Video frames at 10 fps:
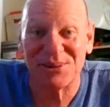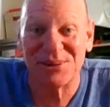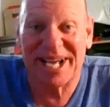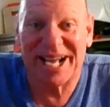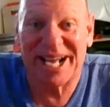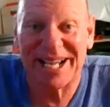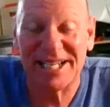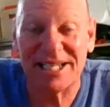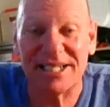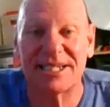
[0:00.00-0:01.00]
Isn't that
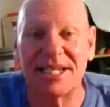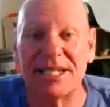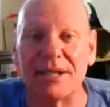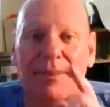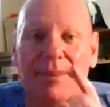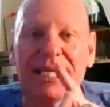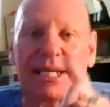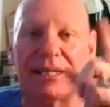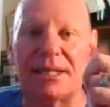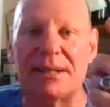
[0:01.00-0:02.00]
correct, Your Honour? You
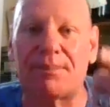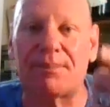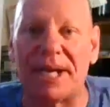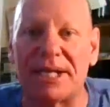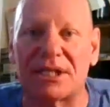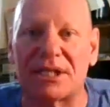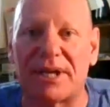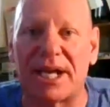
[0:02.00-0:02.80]
see, you're making the